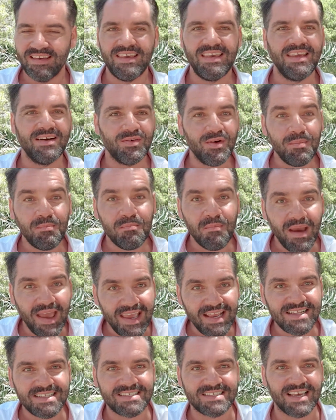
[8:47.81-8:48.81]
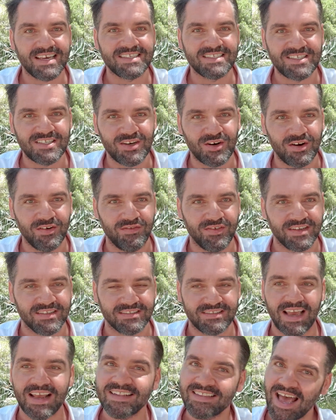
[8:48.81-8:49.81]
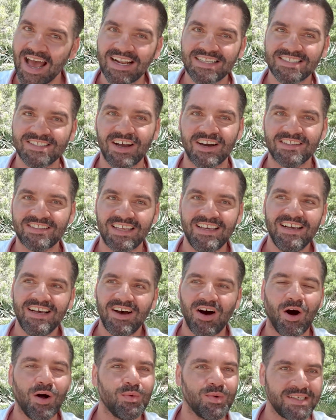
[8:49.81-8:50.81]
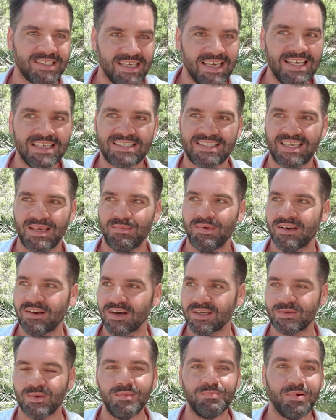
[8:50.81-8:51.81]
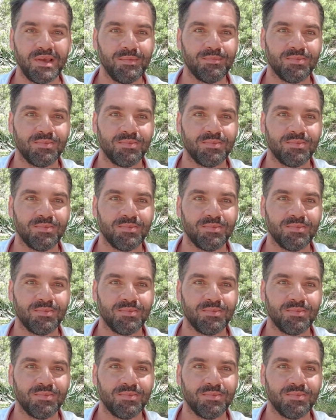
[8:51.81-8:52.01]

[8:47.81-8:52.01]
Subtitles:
He remains a servant, and that's not always easy, because when